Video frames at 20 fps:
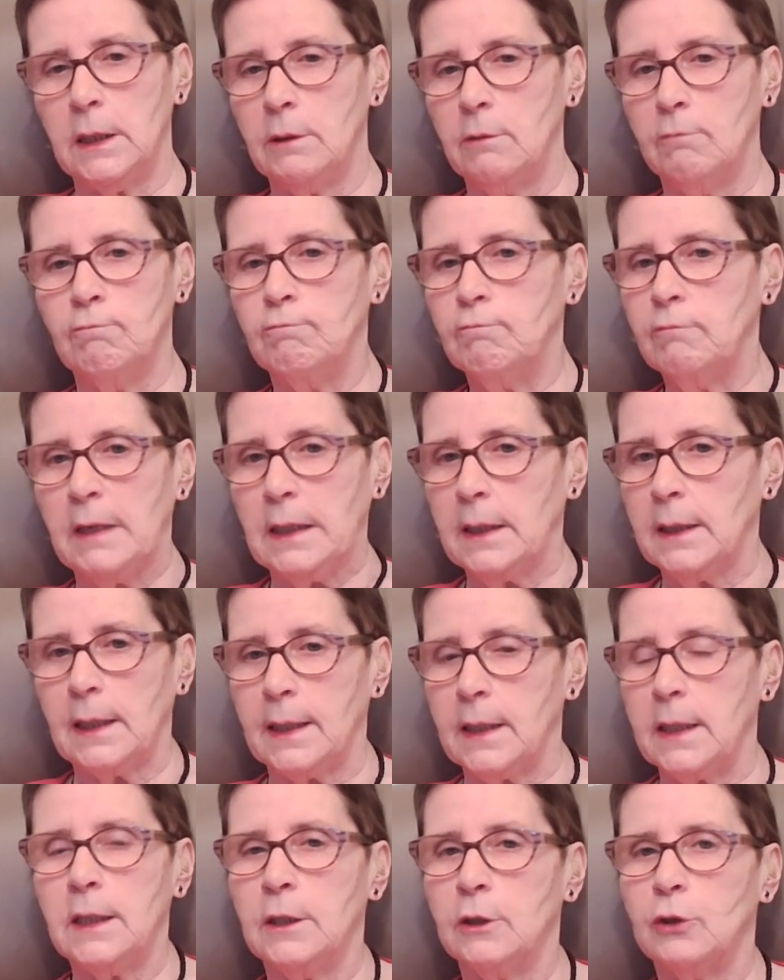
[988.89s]

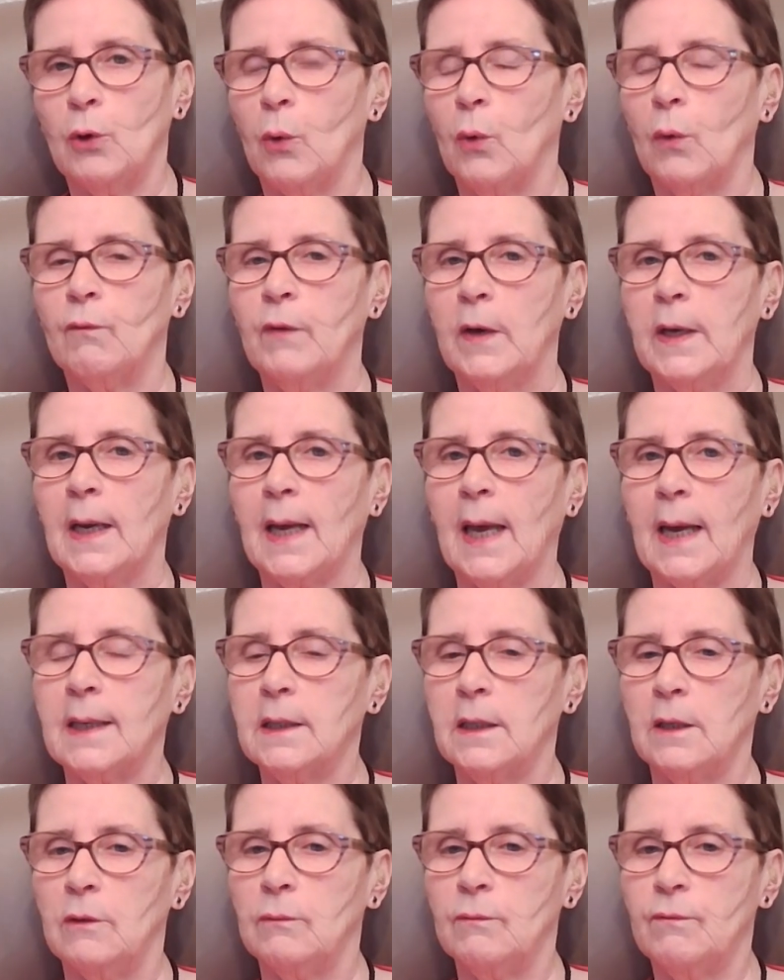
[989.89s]
really don't feel I
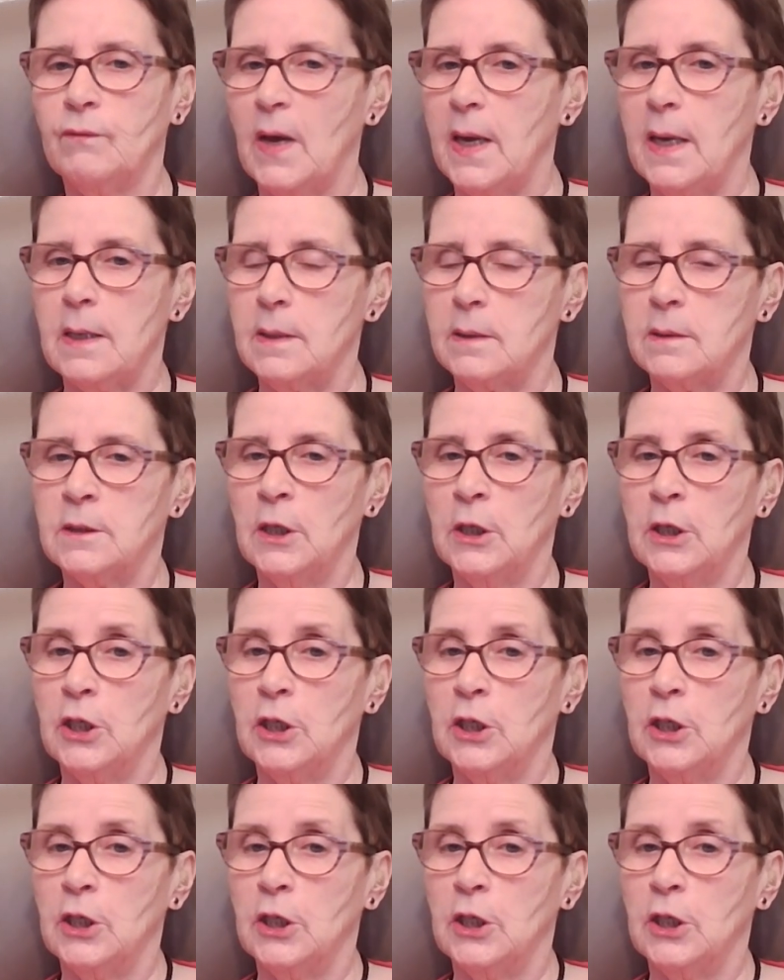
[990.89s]
can say